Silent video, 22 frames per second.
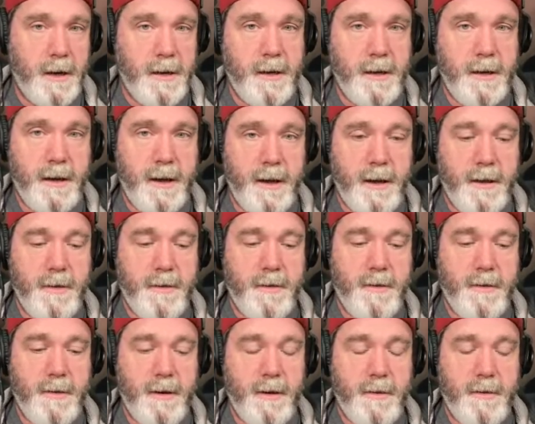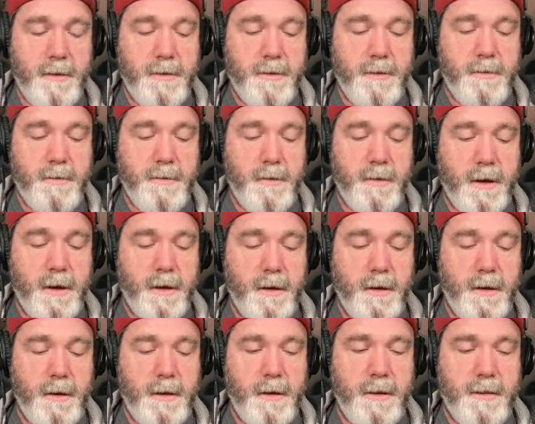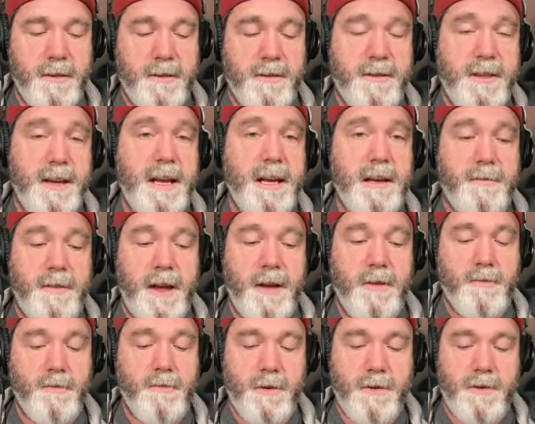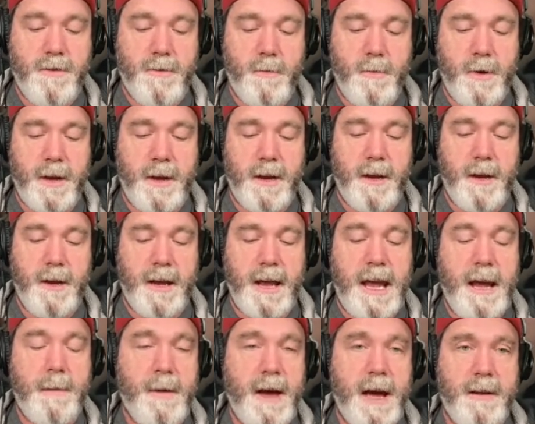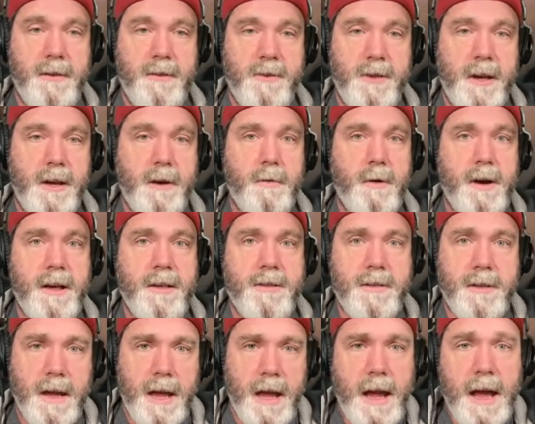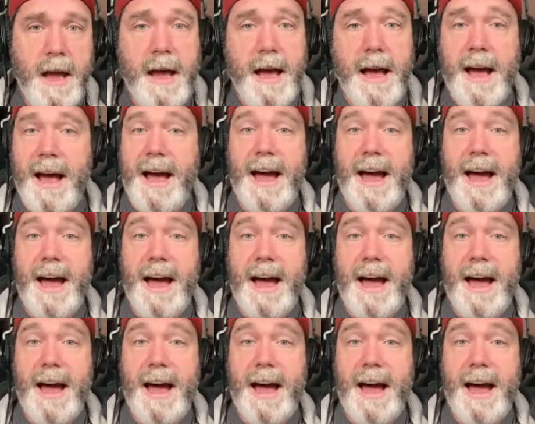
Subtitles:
as a zine of interest when it came out in Zine Quest. I